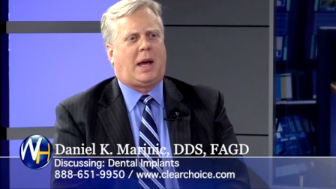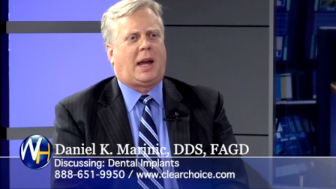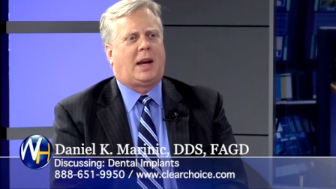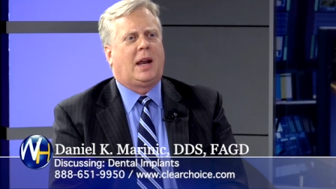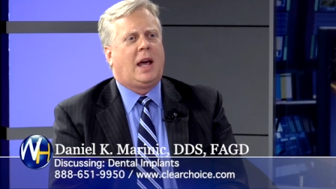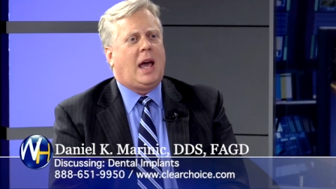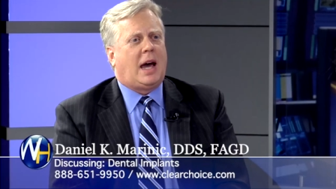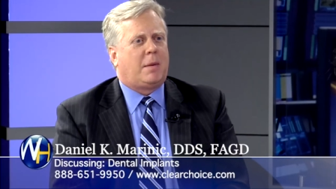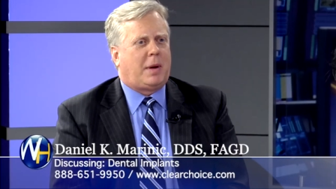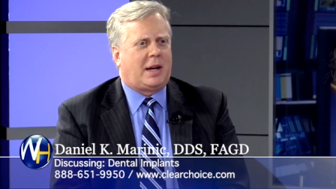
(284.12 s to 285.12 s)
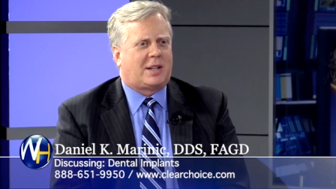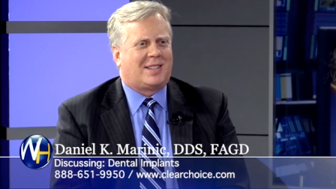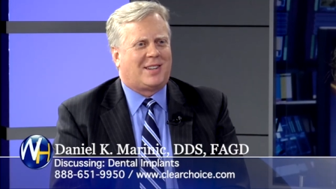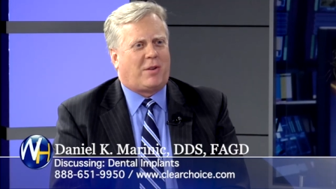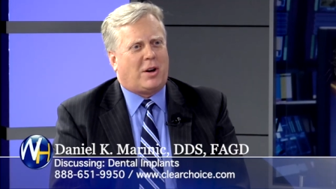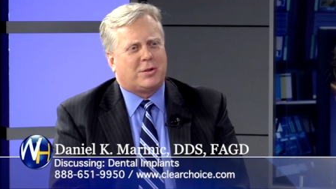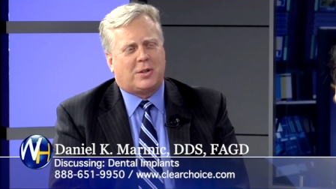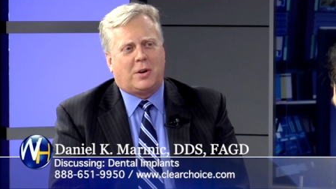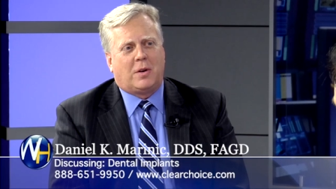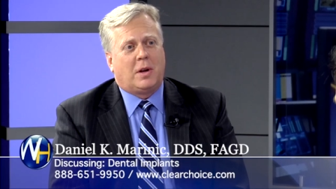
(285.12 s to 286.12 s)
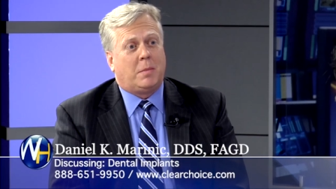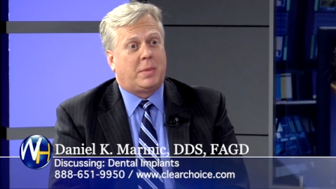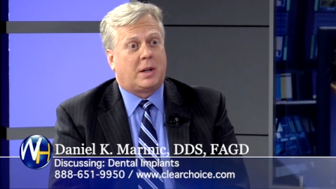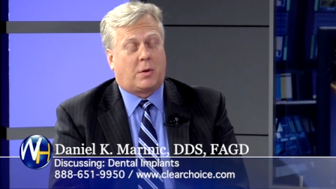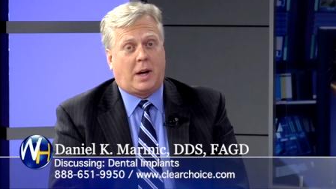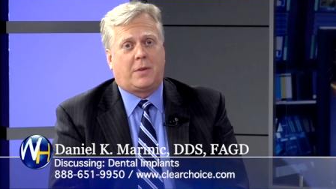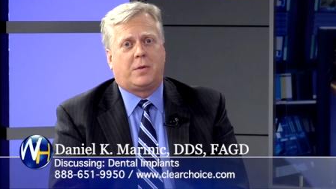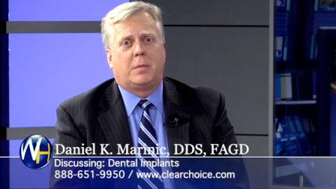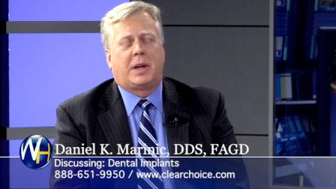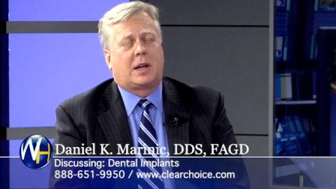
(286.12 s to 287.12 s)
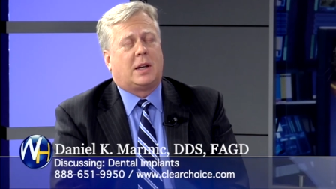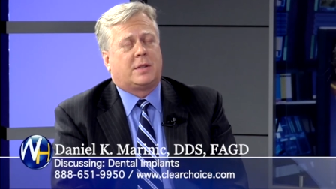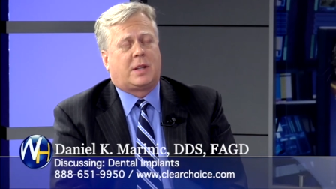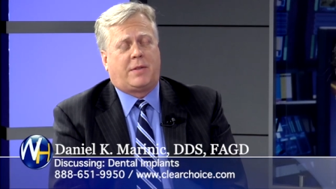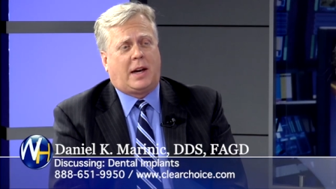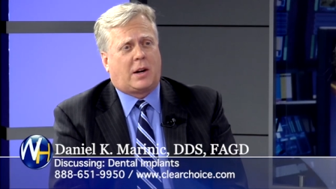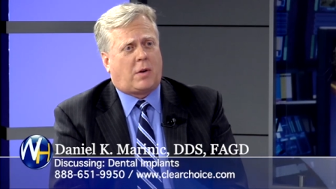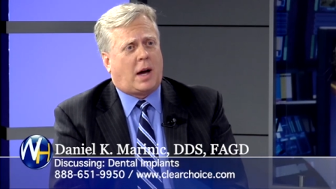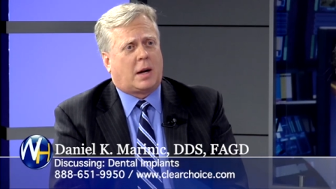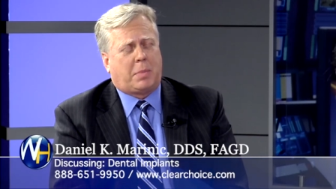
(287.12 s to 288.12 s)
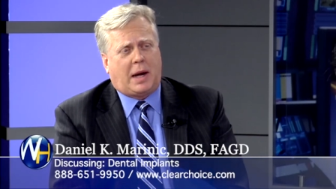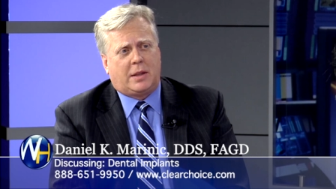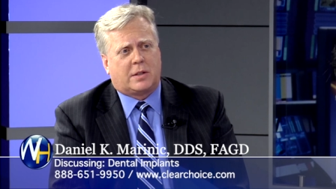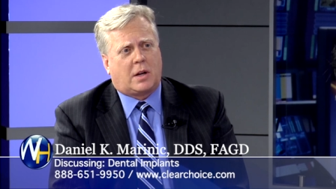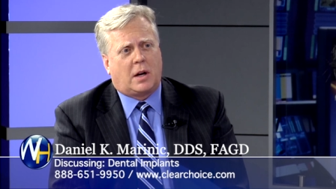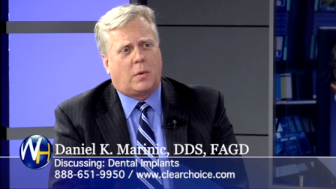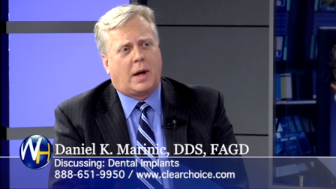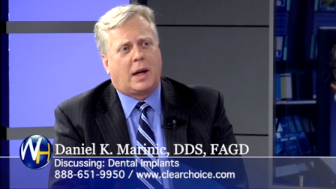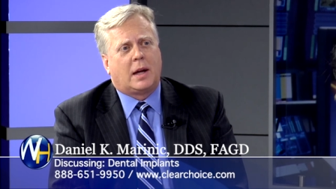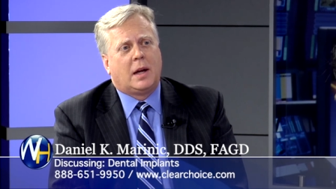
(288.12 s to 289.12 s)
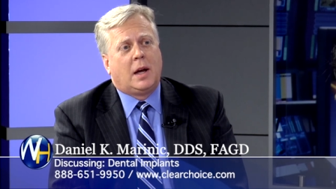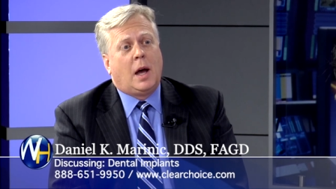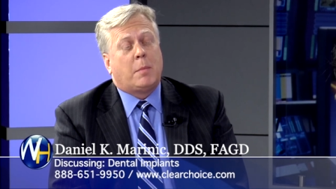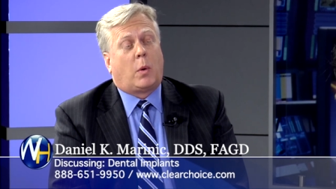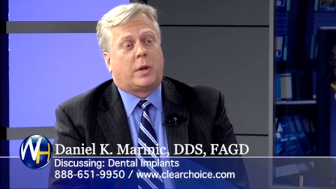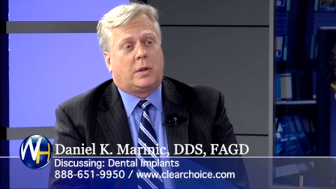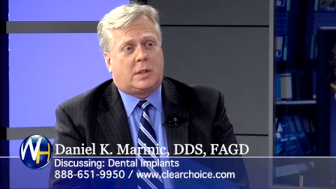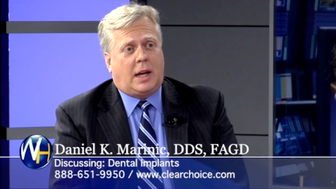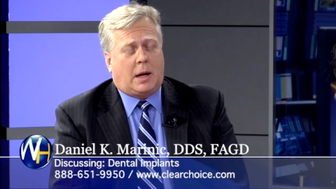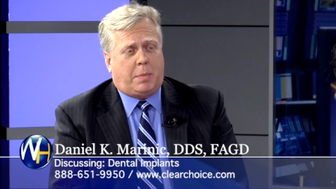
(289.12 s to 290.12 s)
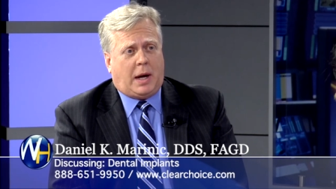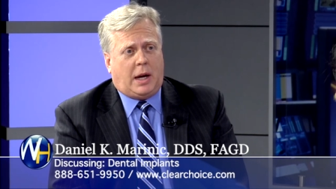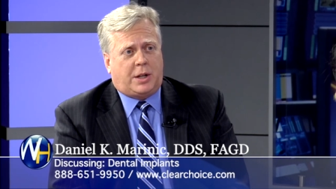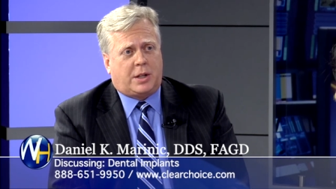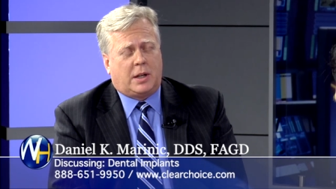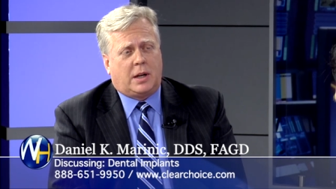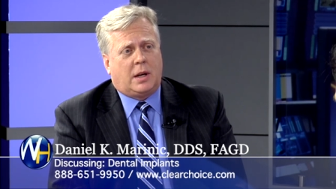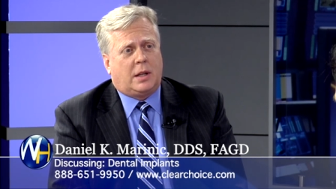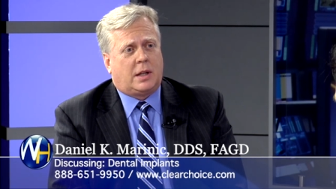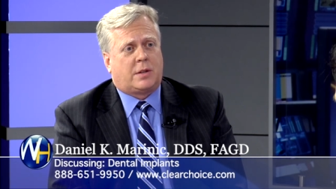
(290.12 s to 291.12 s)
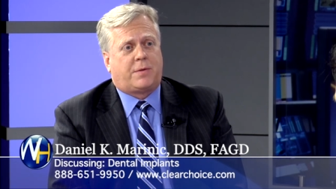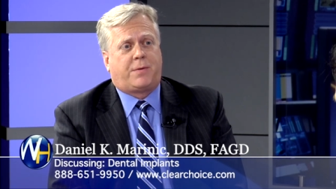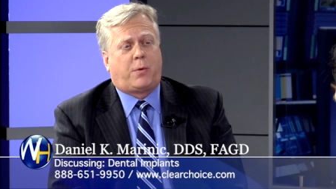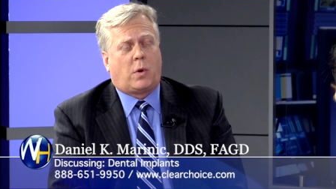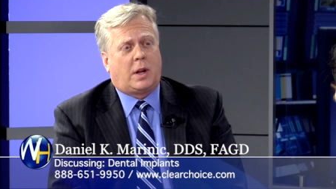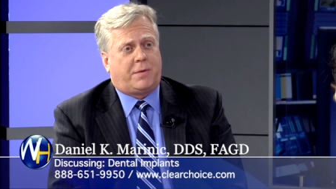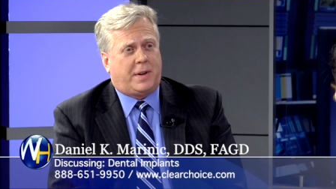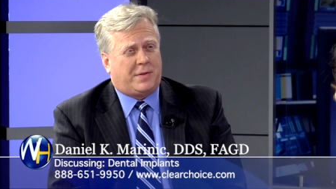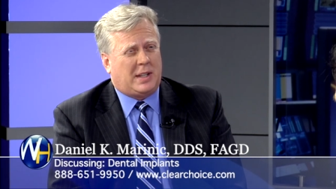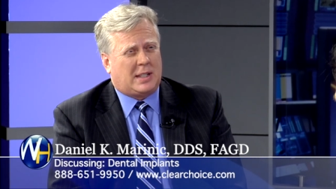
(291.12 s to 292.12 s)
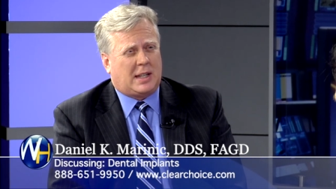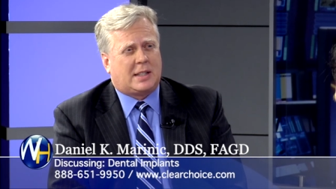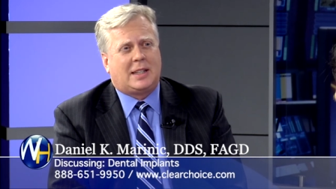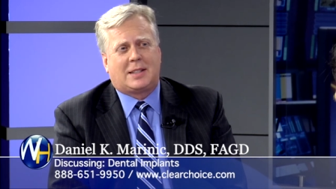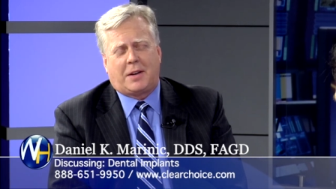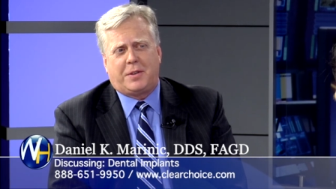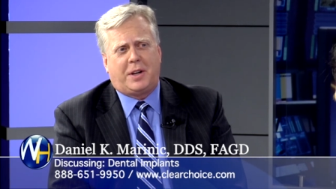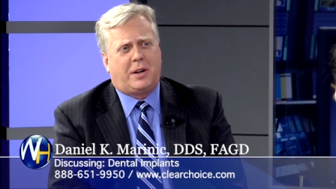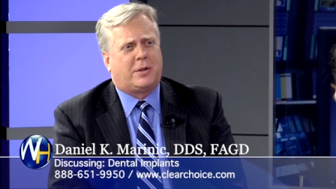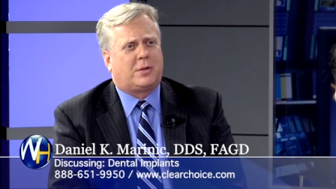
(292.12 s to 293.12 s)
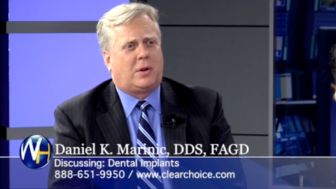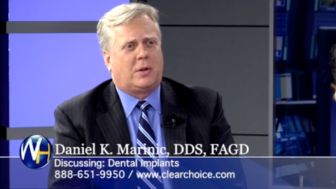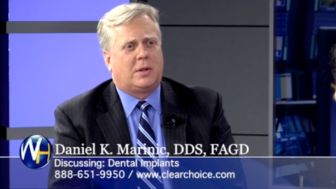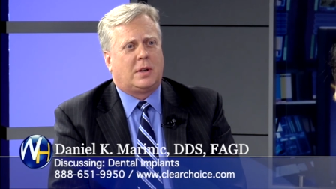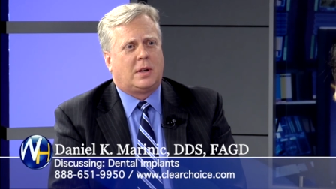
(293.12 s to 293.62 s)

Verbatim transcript: pain, and patients have also been grateful because they've had chronic pain that's gone away. But when you take a patient that's 40, 50, 60, 70 years old,